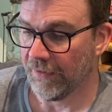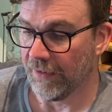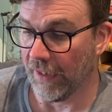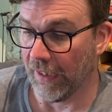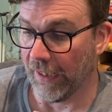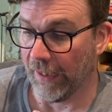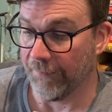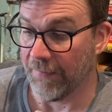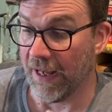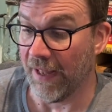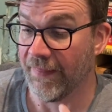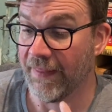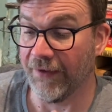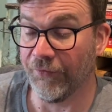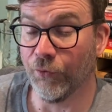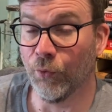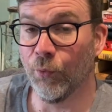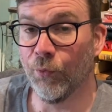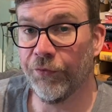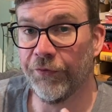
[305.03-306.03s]
And there's
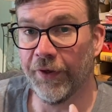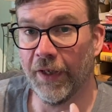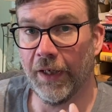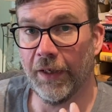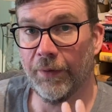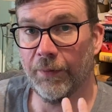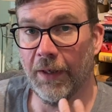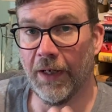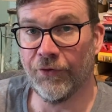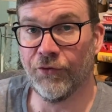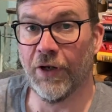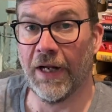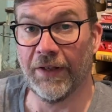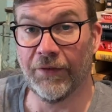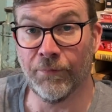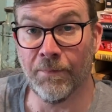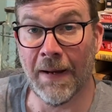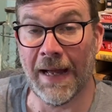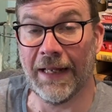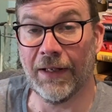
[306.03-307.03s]
also a
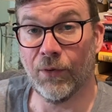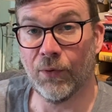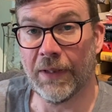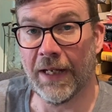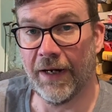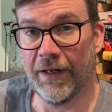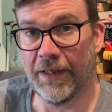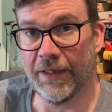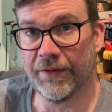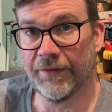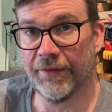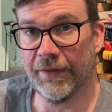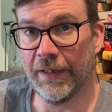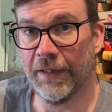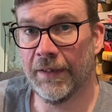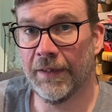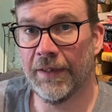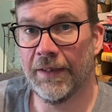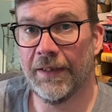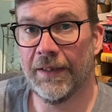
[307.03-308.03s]
trans male
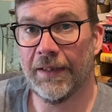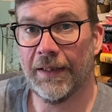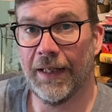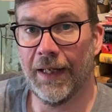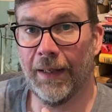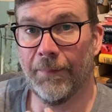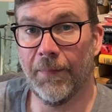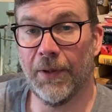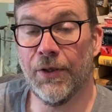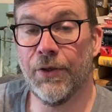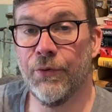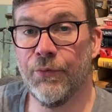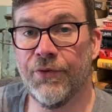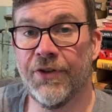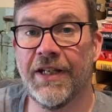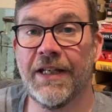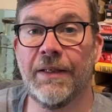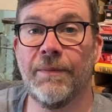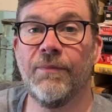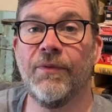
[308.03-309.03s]
character who
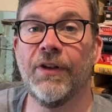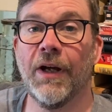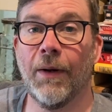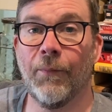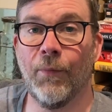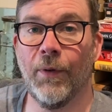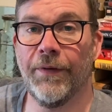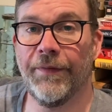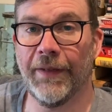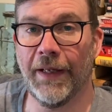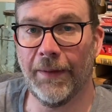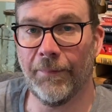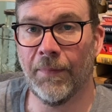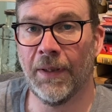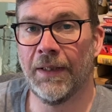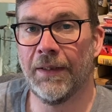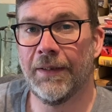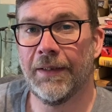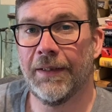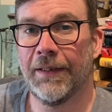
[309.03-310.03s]
teams up with them,
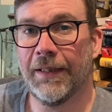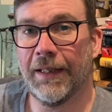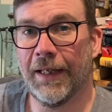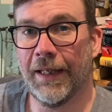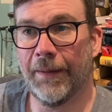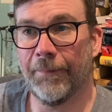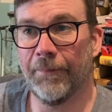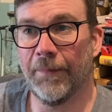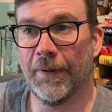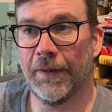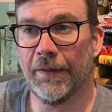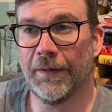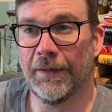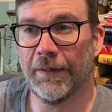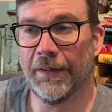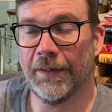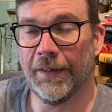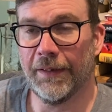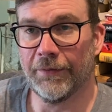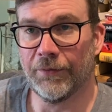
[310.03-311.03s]

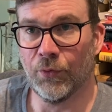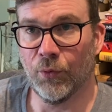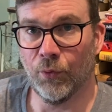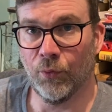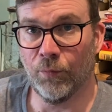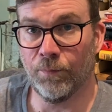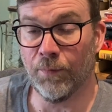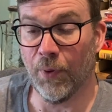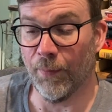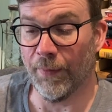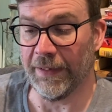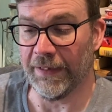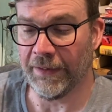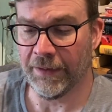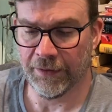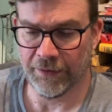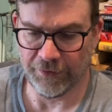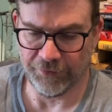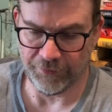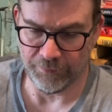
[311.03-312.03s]
called Bobby.
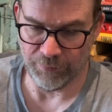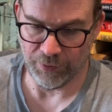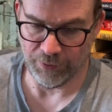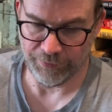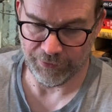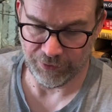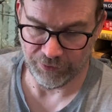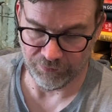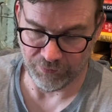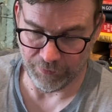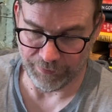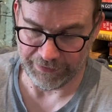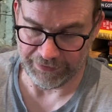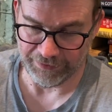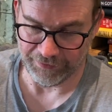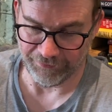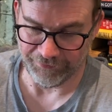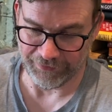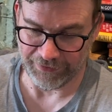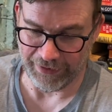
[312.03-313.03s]
Is it Bobby or Robbie?
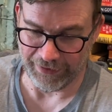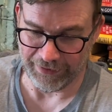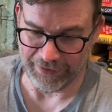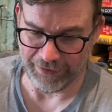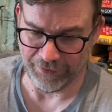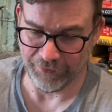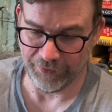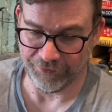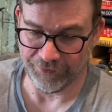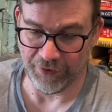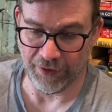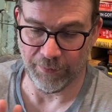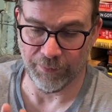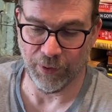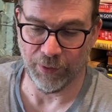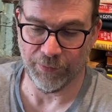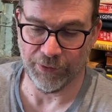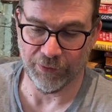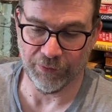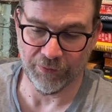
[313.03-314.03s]
I forget now. It's either
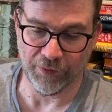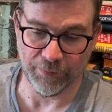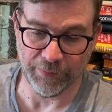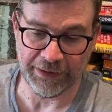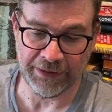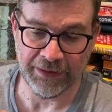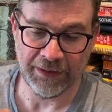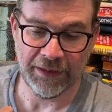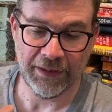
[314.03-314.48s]
Bobby or Robbie.